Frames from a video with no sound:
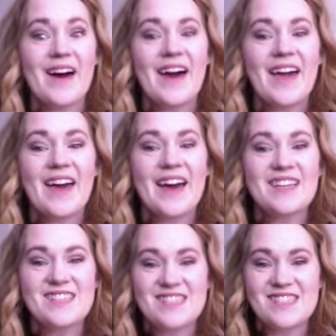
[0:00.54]
Hi
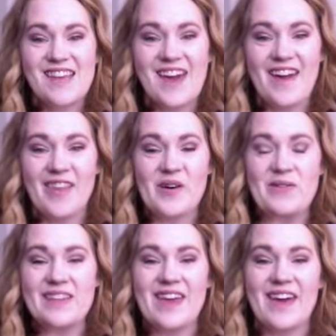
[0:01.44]
guys, it's Kayla
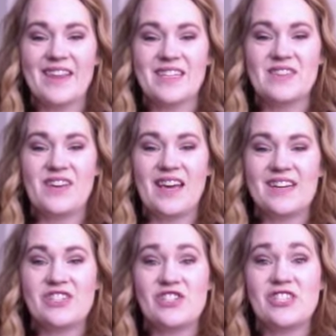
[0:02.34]
with Kayla's
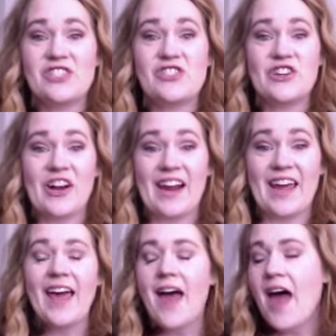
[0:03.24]
VSG
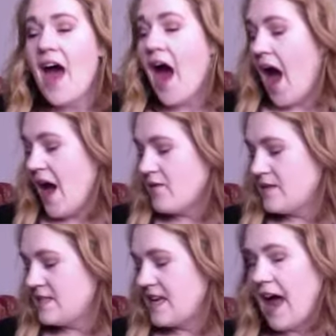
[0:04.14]
Journey. I
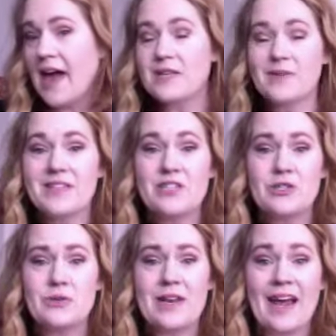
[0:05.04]
was tagged by the
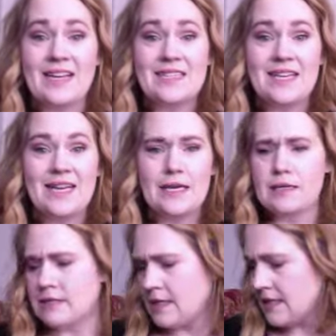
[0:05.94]
new Nicey,
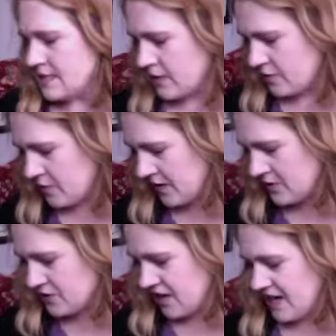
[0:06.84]
I think that's how you
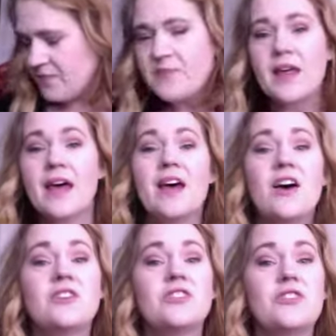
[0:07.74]
pronounce her name,
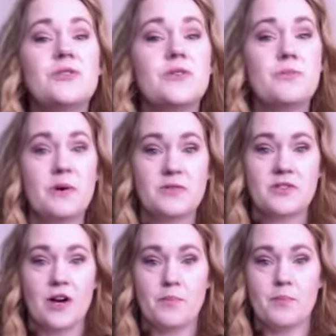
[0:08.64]
to do the
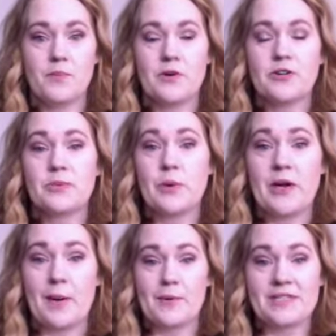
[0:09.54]
post-op or
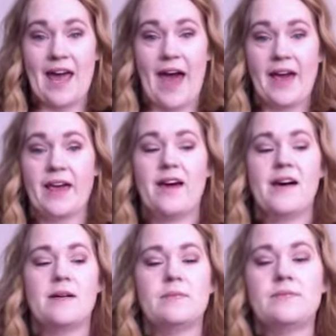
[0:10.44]
pre-op tag
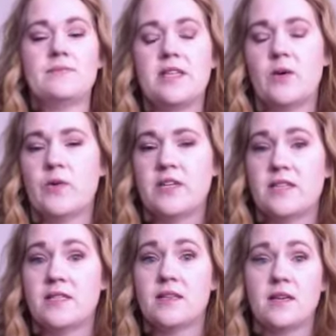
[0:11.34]
that
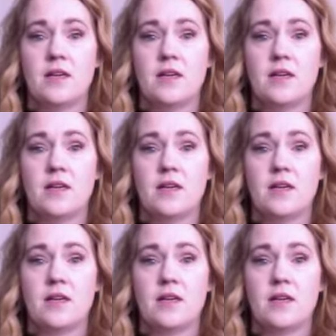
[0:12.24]
was